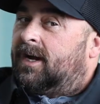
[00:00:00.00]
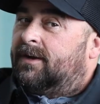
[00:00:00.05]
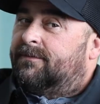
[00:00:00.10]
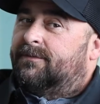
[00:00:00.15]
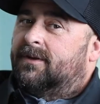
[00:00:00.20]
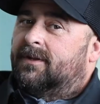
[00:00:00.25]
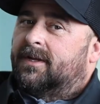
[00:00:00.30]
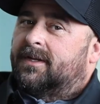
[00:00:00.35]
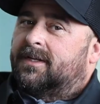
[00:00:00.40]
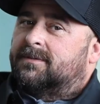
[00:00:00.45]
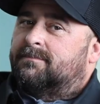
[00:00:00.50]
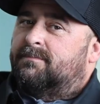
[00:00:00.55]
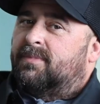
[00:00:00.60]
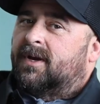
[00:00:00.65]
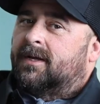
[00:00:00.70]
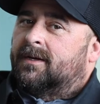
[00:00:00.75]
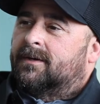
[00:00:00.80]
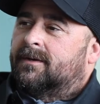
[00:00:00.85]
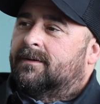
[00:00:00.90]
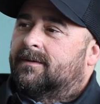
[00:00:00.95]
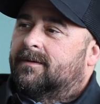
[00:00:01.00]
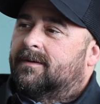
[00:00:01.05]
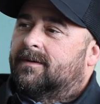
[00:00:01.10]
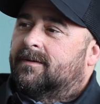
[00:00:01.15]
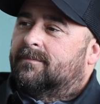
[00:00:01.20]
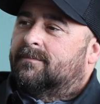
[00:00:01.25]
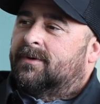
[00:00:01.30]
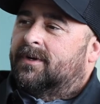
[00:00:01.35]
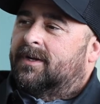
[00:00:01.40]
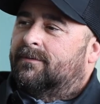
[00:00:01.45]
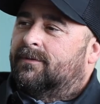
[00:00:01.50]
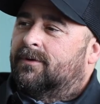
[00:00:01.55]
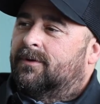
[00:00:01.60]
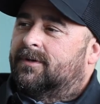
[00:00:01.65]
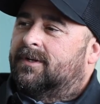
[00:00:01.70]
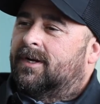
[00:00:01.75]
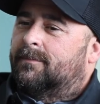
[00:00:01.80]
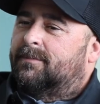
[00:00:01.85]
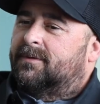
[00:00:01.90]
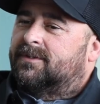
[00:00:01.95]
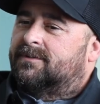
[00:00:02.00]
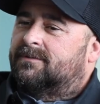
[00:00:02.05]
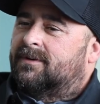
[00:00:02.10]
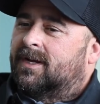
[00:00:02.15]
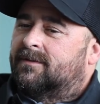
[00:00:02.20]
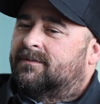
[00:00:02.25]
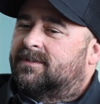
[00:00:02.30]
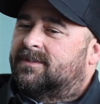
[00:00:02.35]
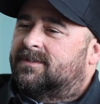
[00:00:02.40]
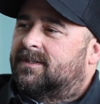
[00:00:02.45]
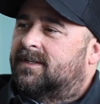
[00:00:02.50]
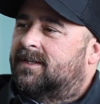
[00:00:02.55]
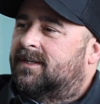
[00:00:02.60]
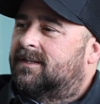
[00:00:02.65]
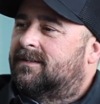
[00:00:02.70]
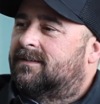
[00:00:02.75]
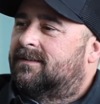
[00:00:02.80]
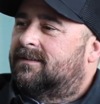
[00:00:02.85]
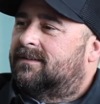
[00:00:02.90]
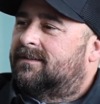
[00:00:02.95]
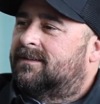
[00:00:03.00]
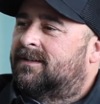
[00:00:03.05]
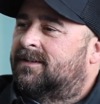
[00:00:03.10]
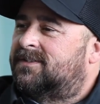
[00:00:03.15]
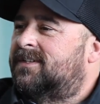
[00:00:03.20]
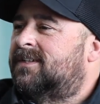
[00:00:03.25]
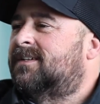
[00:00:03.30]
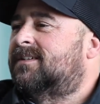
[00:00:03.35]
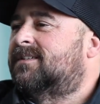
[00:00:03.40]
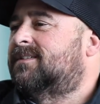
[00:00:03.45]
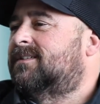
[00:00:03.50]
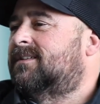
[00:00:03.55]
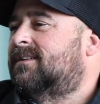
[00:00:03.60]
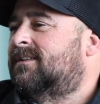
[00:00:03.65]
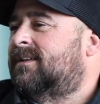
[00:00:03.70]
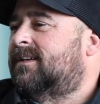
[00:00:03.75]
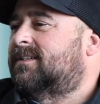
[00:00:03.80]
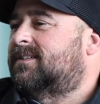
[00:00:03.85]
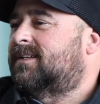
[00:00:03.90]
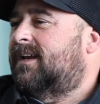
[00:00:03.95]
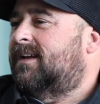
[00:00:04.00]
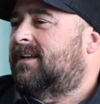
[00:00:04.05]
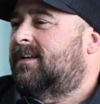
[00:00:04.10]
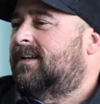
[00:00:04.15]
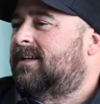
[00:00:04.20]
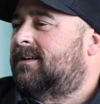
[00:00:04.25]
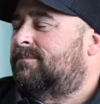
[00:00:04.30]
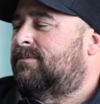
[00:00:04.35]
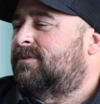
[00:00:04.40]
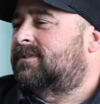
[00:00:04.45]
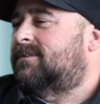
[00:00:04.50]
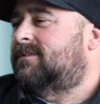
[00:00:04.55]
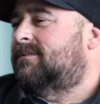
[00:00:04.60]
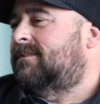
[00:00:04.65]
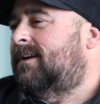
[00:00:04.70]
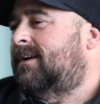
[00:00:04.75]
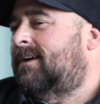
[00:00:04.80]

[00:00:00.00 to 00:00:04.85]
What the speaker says: I feel like it's better, but I've heard company drivers say it's easy, less headache, but